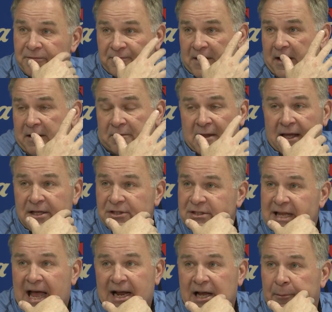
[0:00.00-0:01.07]
They can
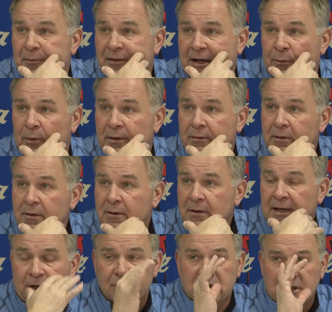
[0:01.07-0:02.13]
stack up with anyone.
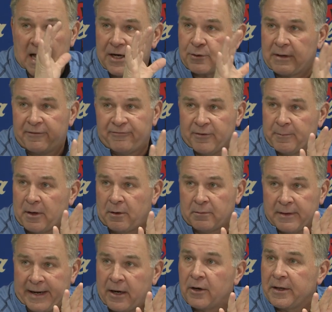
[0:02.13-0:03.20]
And there's a lot of great
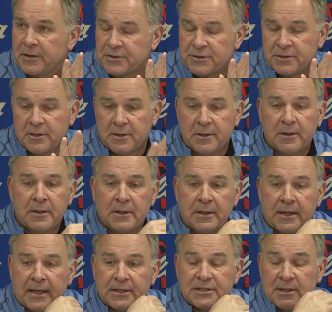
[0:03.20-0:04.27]
football areas.
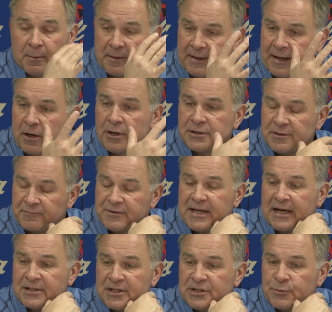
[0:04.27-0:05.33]
And some in the areas of
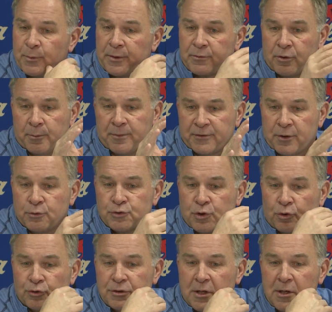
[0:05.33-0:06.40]
Texas we recruit. But those
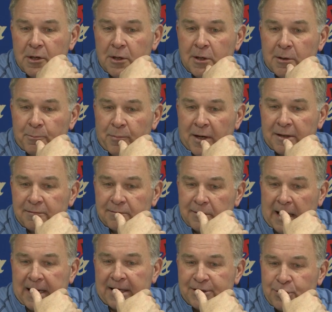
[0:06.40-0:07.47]
schools, But
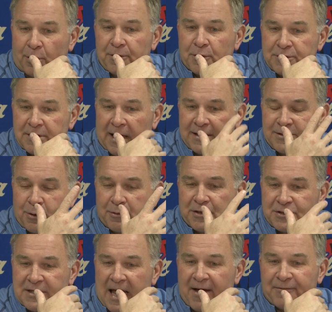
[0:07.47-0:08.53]
like I told the
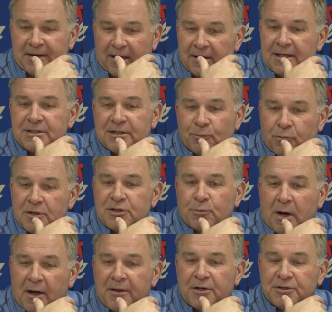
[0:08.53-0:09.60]
staff, and I listen, once in
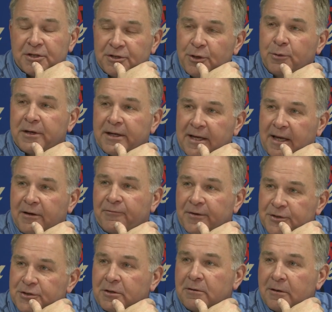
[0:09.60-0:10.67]
a while there's a dude at
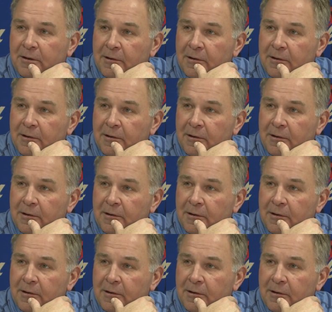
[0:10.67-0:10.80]
Kingfisher.